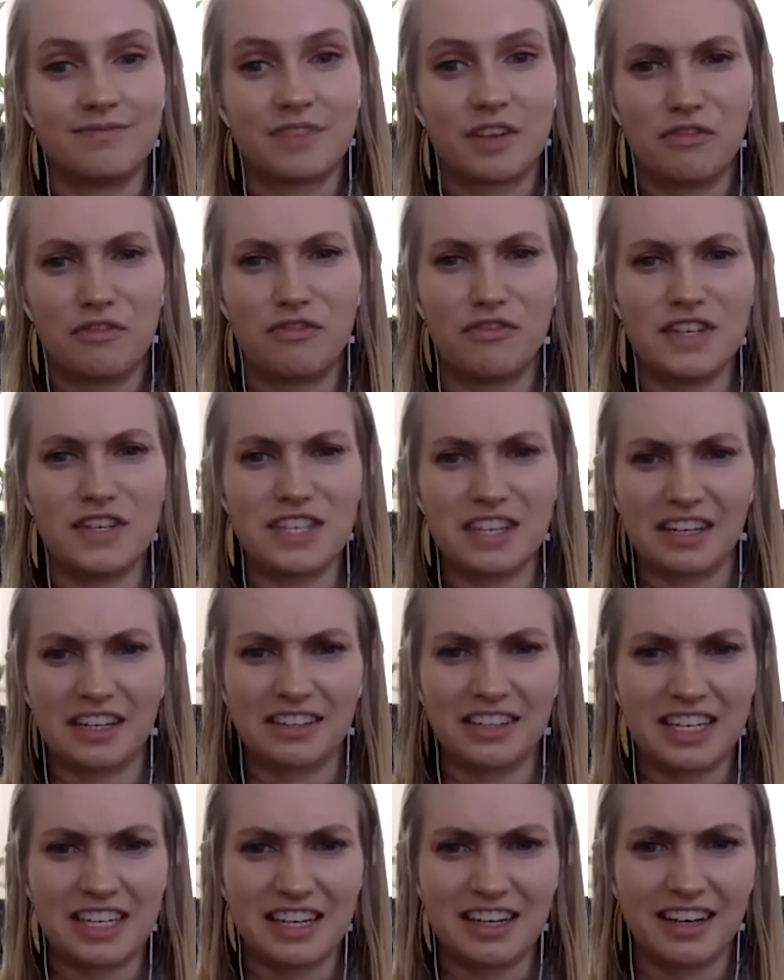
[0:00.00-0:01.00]

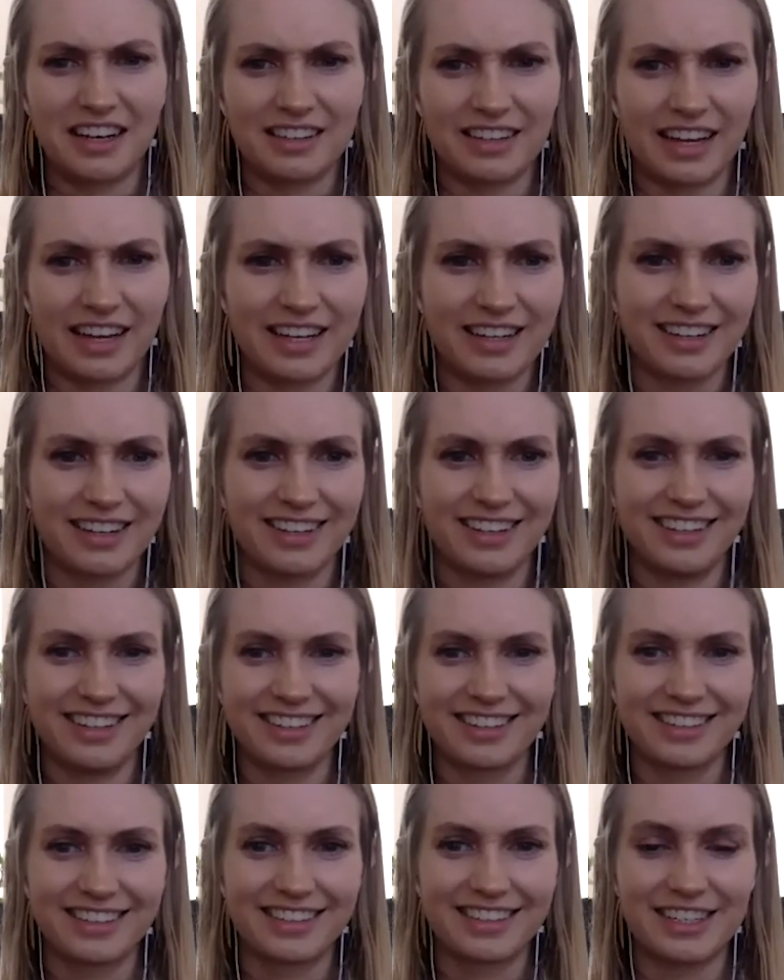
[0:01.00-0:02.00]
physically, like,
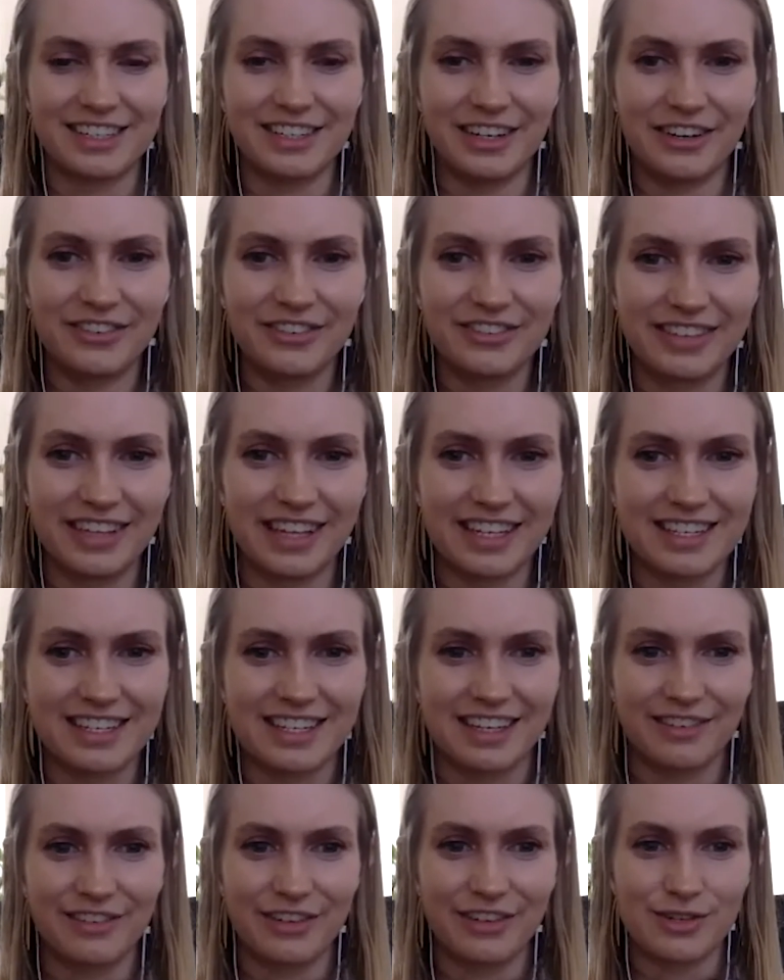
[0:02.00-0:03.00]
you know, let's
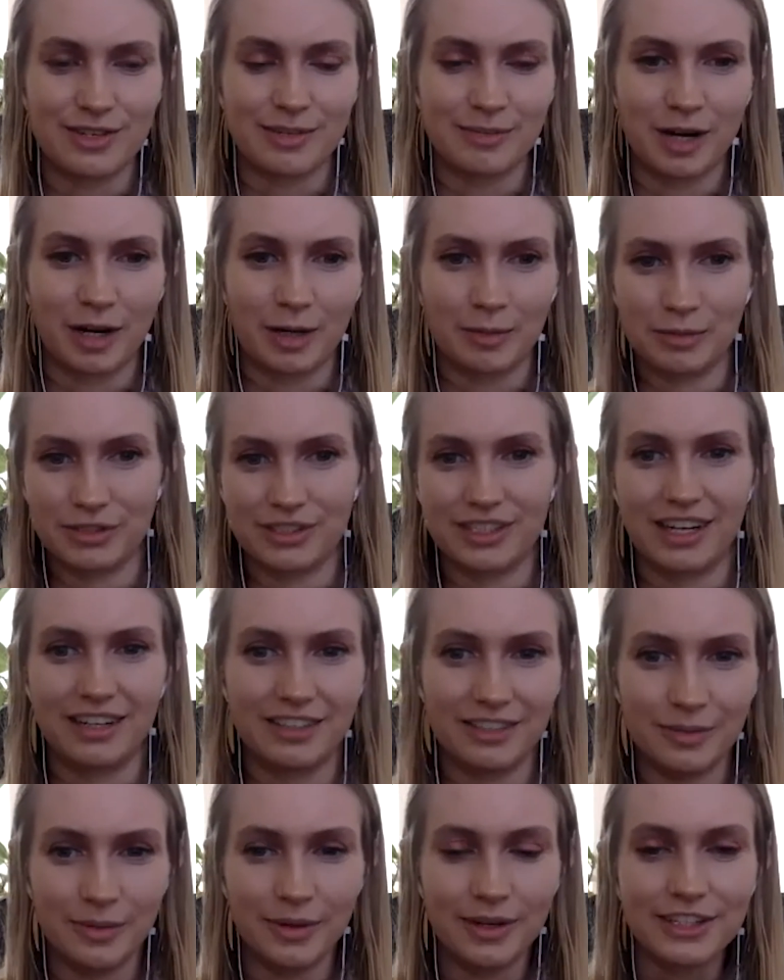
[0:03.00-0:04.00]
give you some carpal
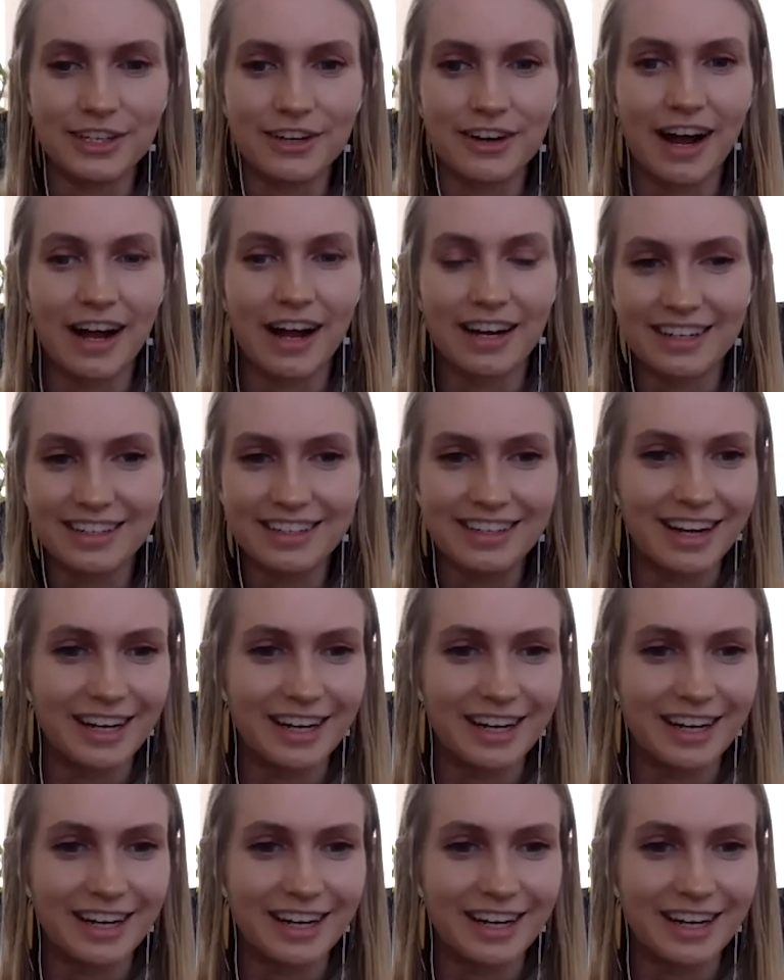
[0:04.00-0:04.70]
tunnel while you're at it.